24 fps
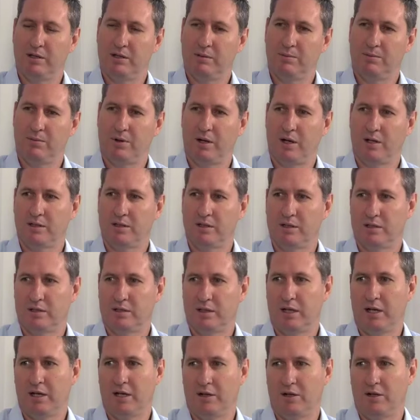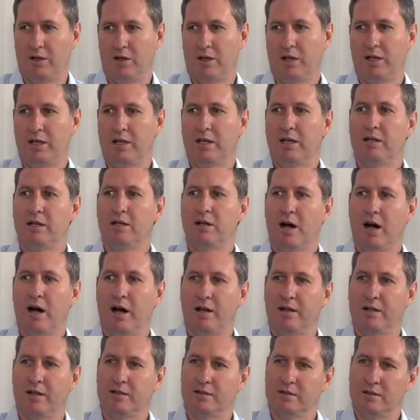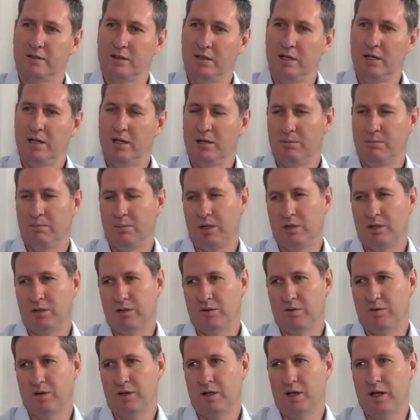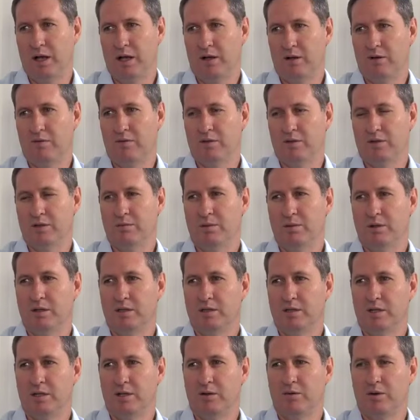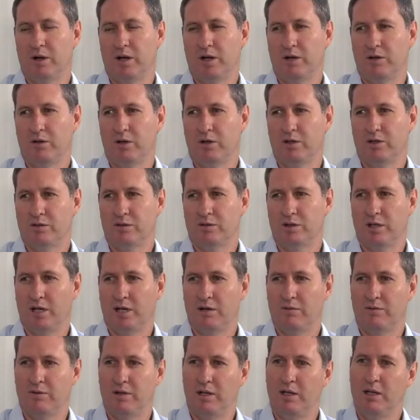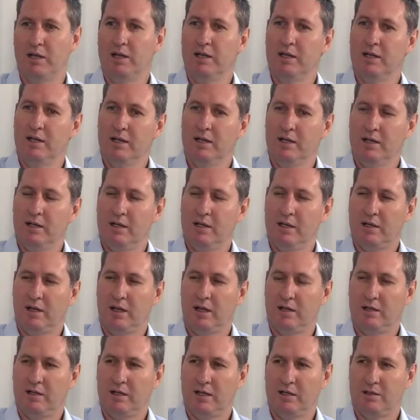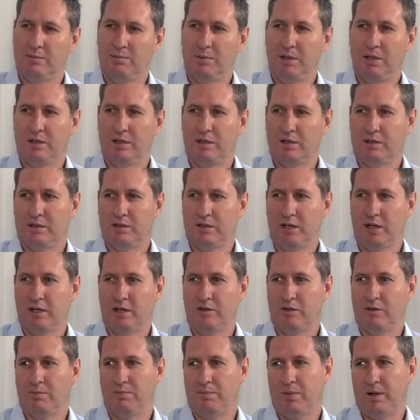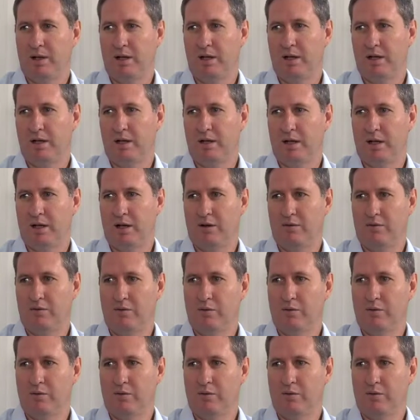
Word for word: Enterprises saying, you know, they needed guidance because of the lack of visibility around cost recovery. That has been the state of play now